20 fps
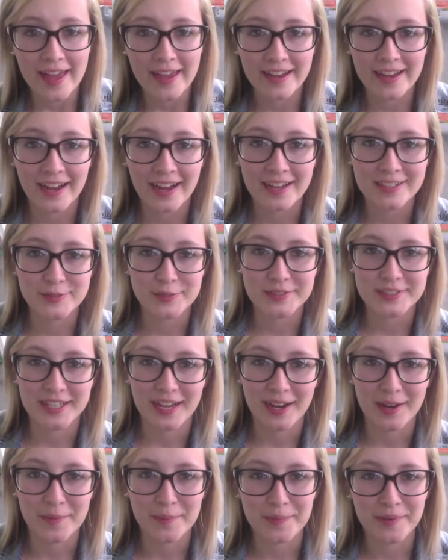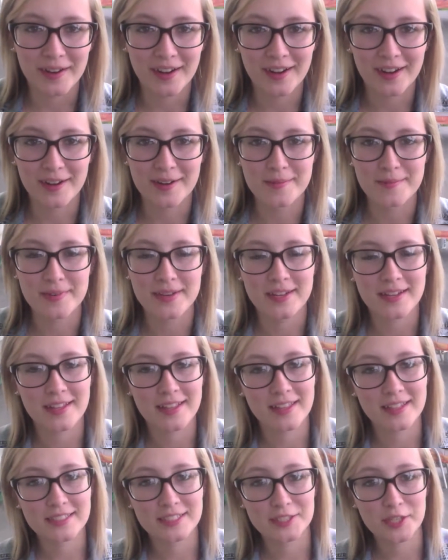Hey guys, what's up? Um,
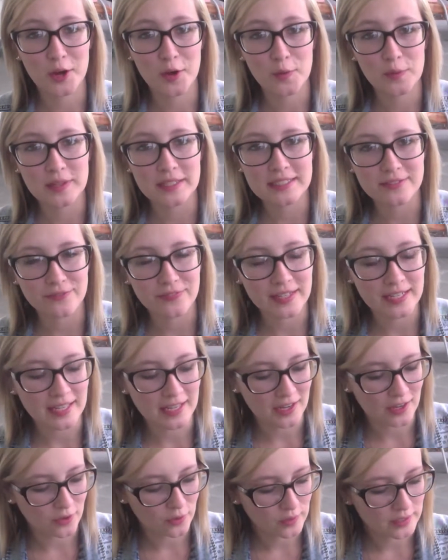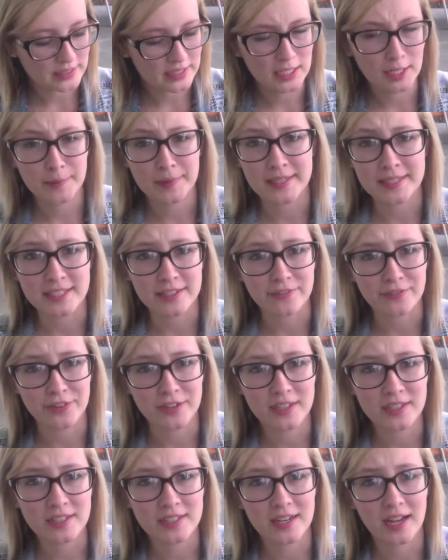so this video is gonna be
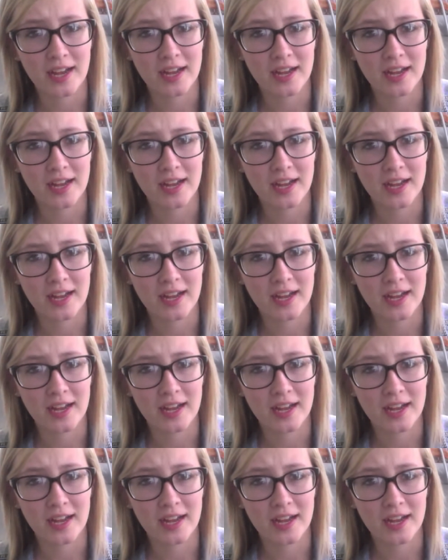different.